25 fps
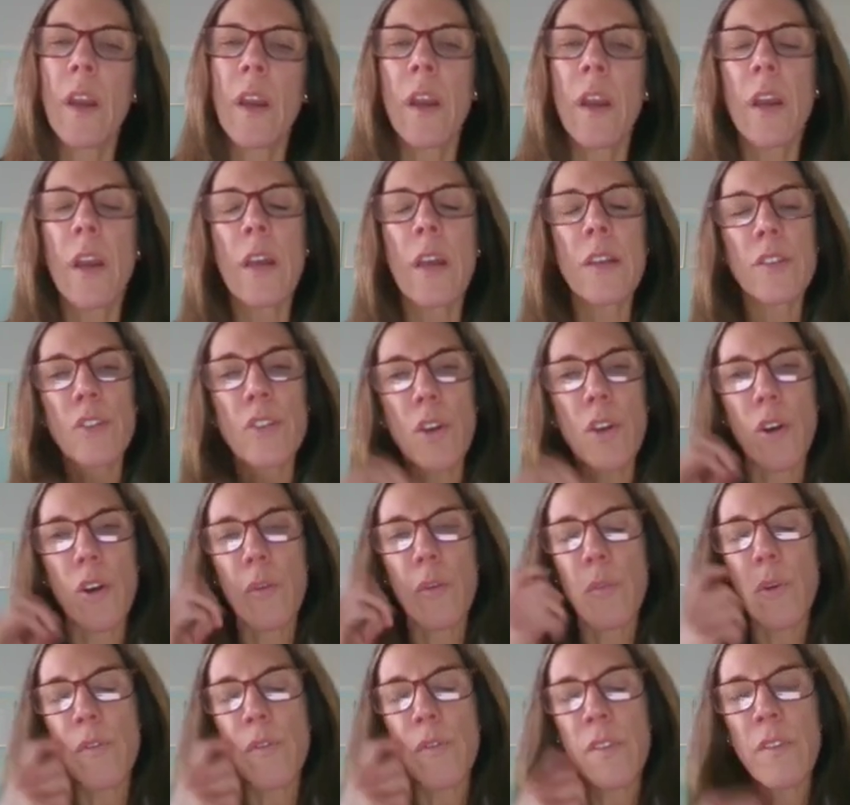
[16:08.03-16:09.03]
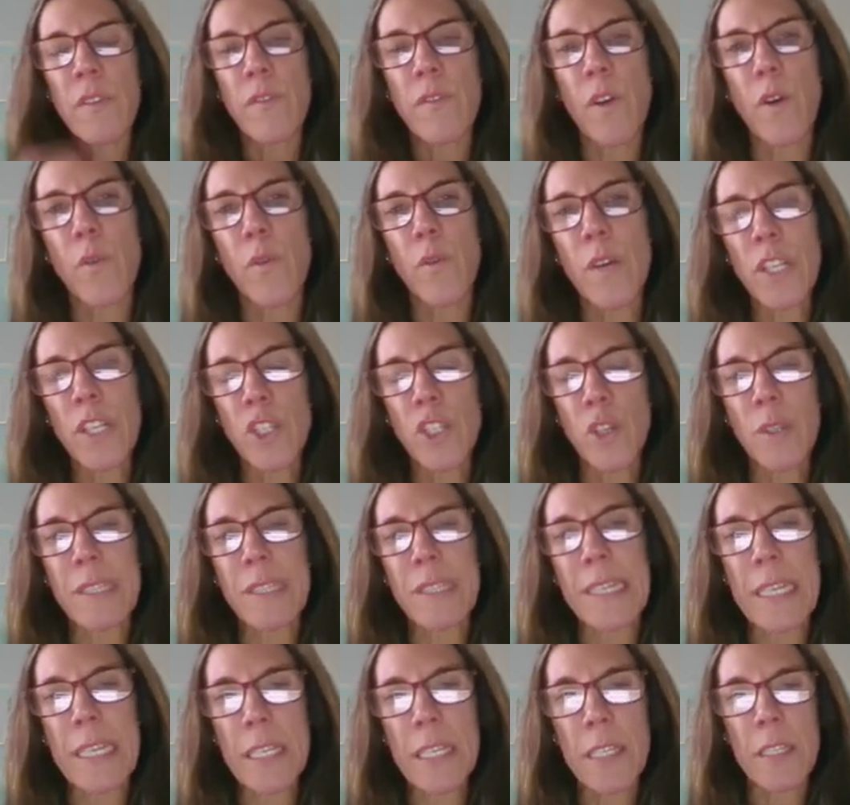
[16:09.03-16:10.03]
So moving forward to
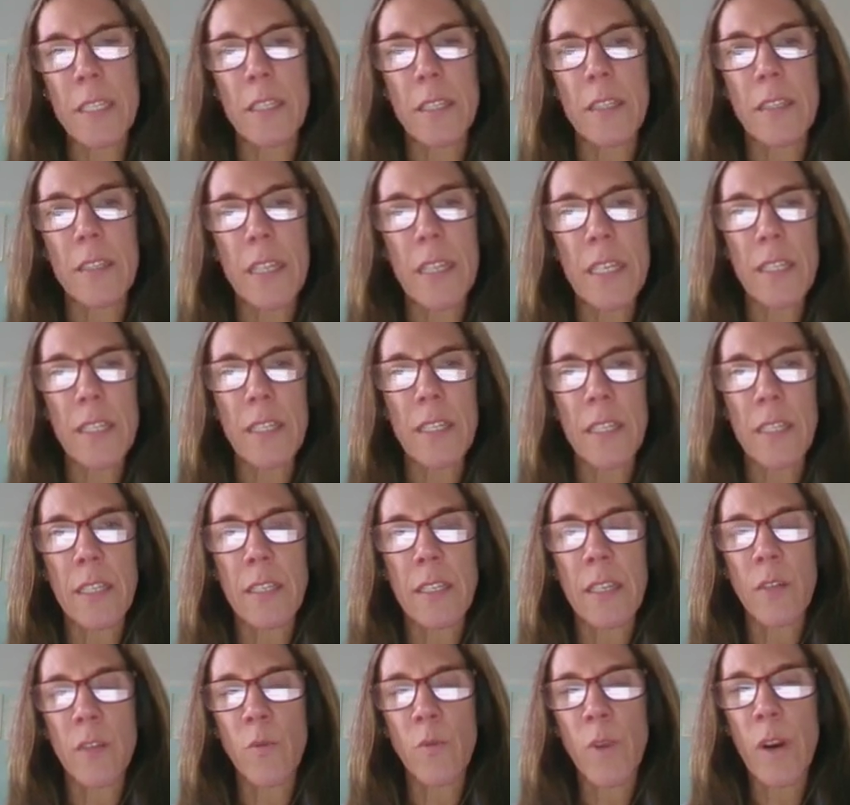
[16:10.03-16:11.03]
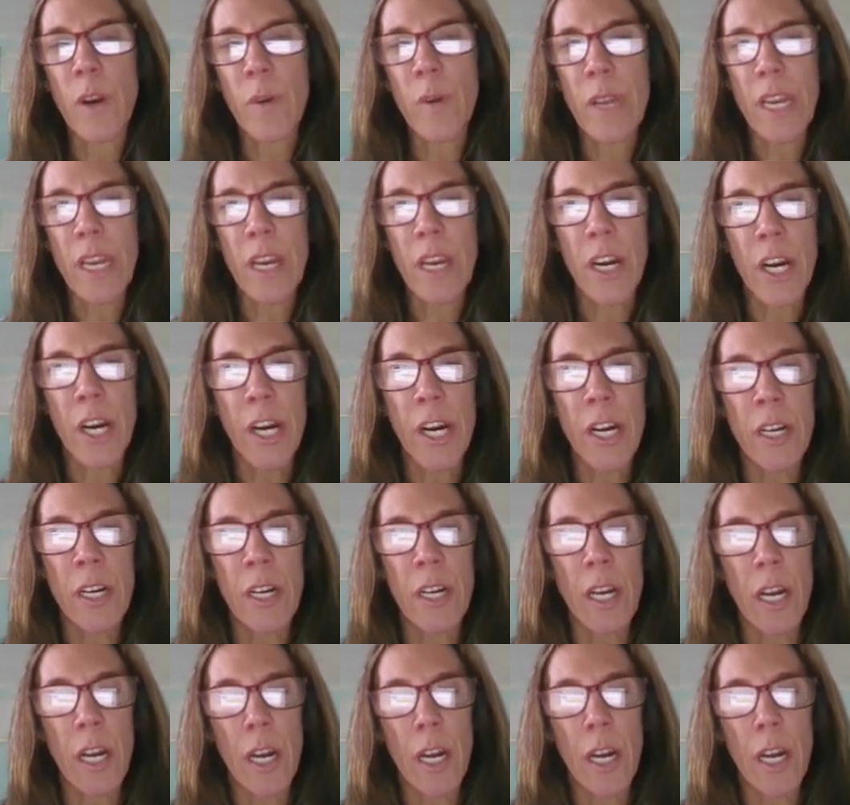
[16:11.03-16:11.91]
this season where we are,